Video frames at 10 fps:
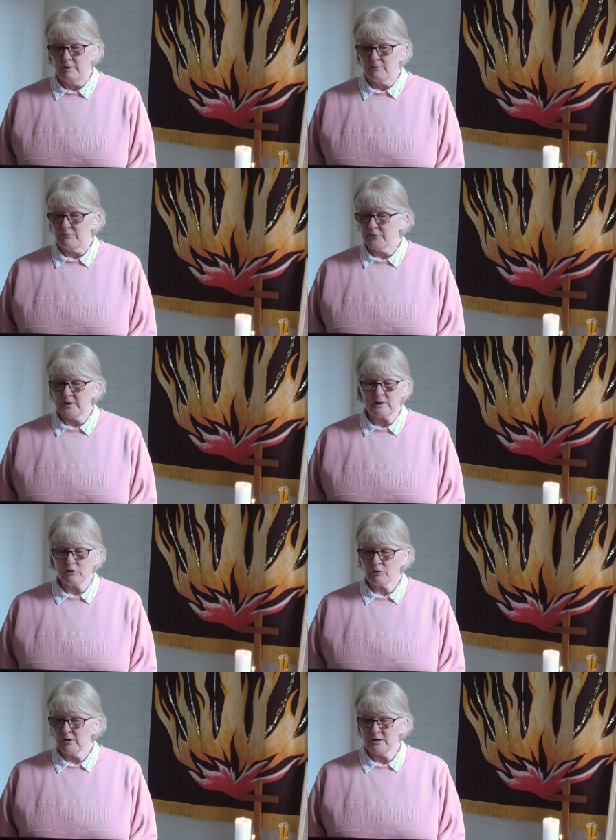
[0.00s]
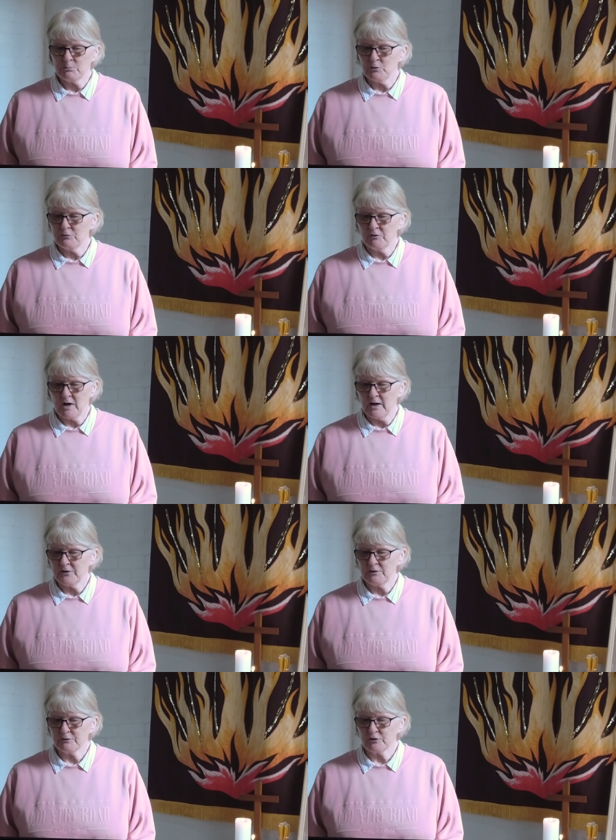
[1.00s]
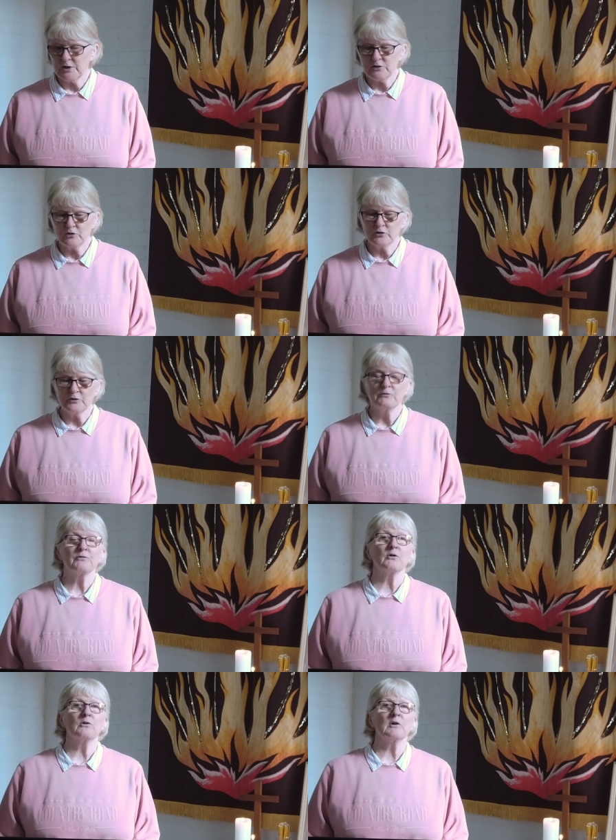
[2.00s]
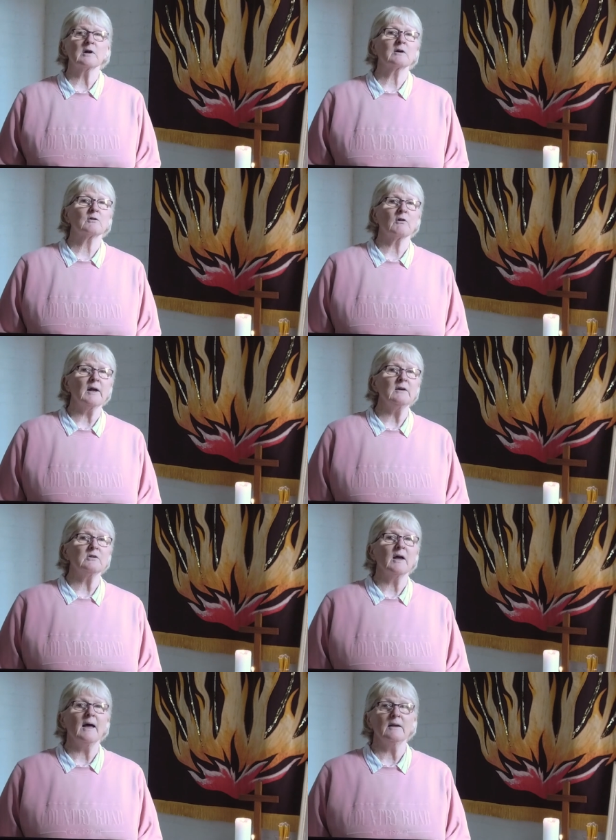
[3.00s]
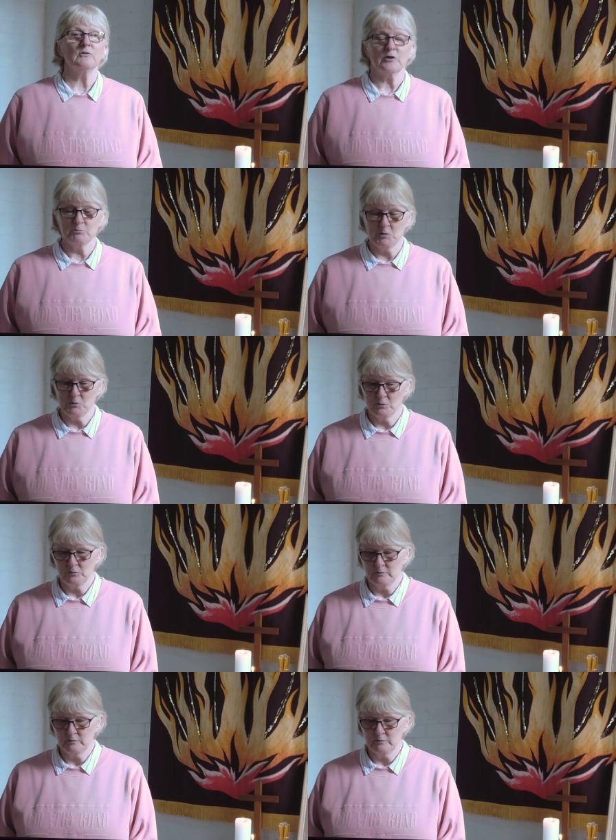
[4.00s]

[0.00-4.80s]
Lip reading: for the incredible variety of creatures and flora, great and small,